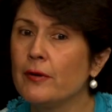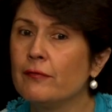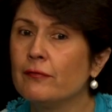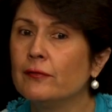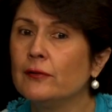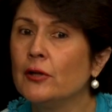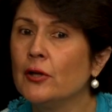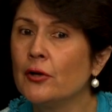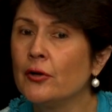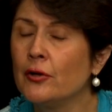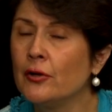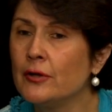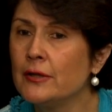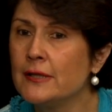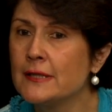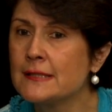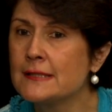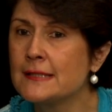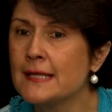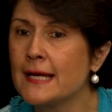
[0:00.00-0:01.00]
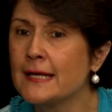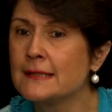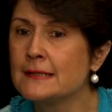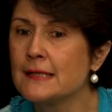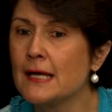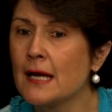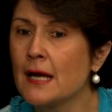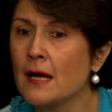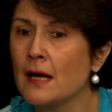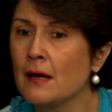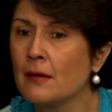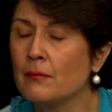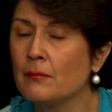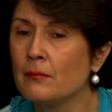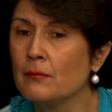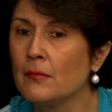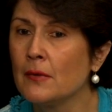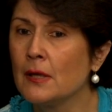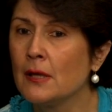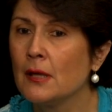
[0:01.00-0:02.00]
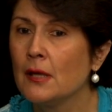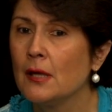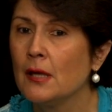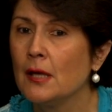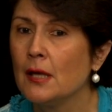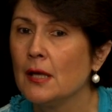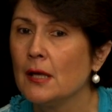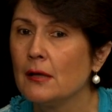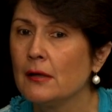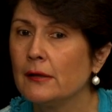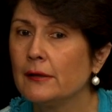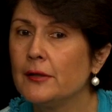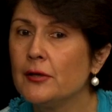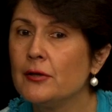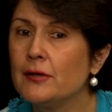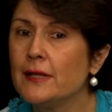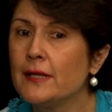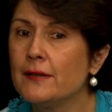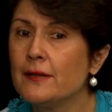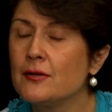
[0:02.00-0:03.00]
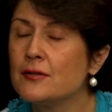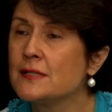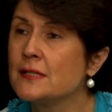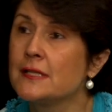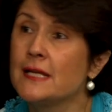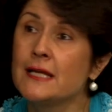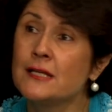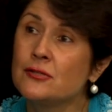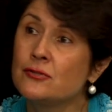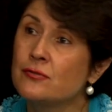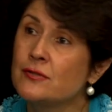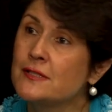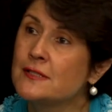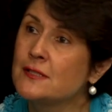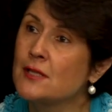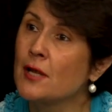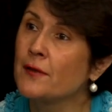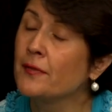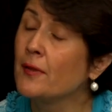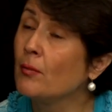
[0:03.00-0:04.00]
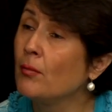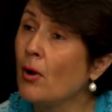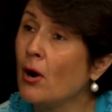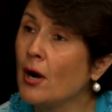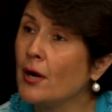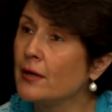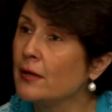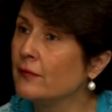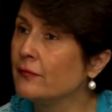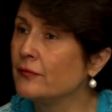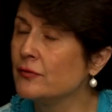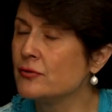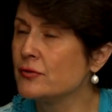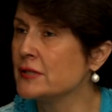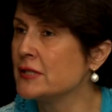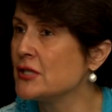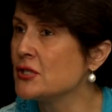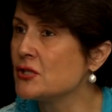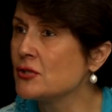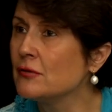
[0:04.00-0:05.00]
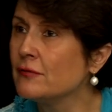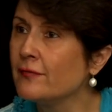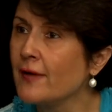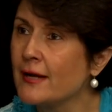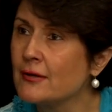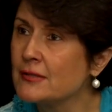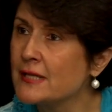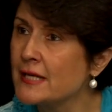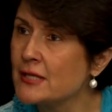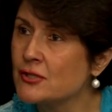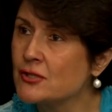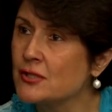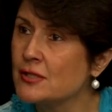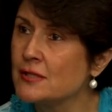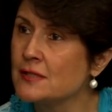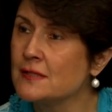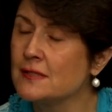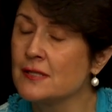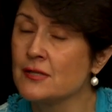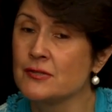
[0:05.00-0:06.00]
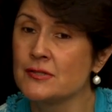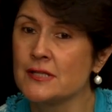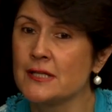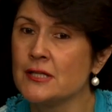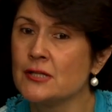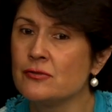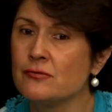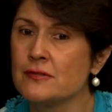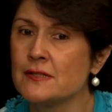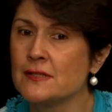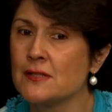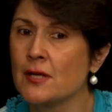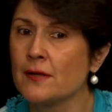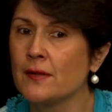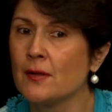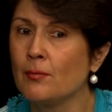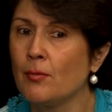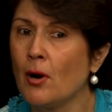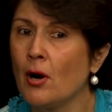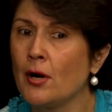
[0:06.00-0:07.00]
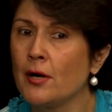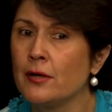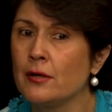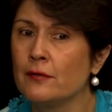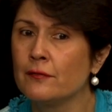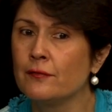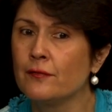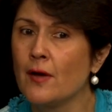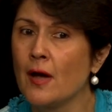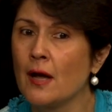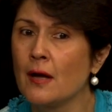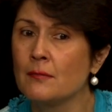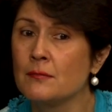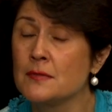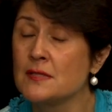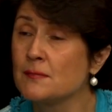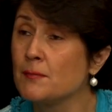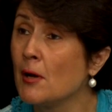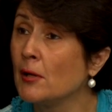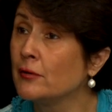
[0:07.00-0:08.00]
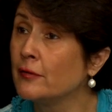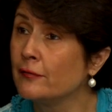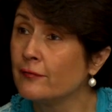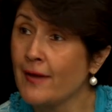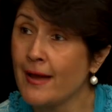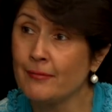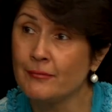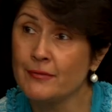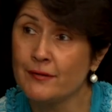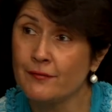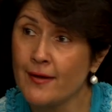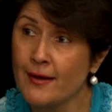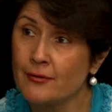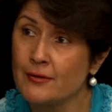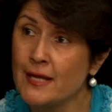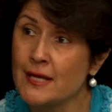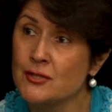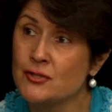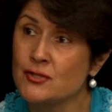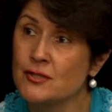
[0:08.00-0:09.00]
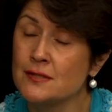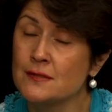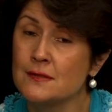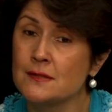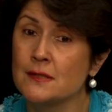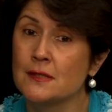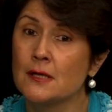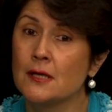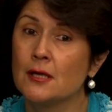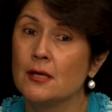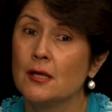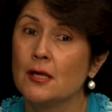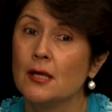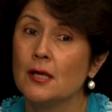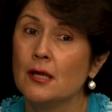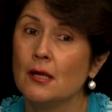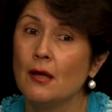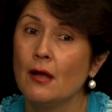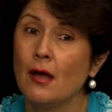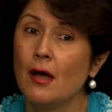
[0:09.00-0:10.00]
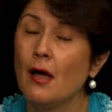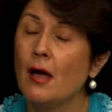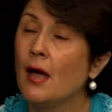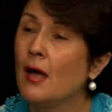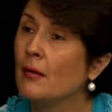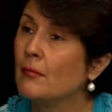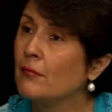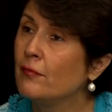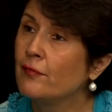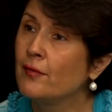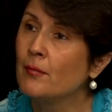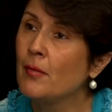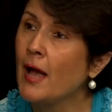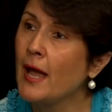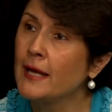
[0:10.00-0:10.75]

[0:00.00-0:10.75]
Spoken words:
we've learned is that clearly there's an interest on the part of traditional foundations. There's interest on the part of smaller family foundations from